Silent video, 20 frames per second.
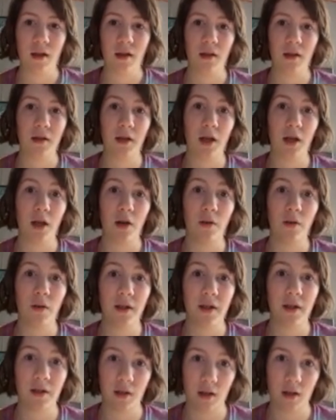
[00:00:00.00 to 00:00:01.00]
No,
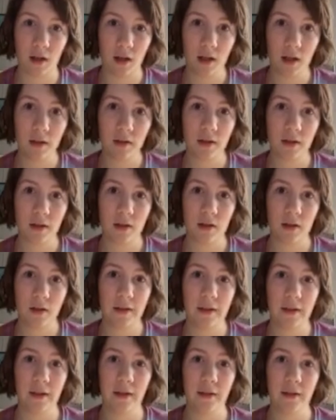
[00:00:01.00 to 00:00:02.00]
it's not.
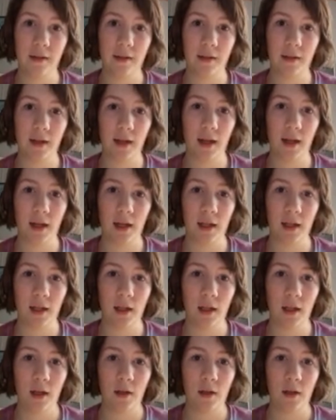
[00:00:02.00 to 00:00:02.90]
It is a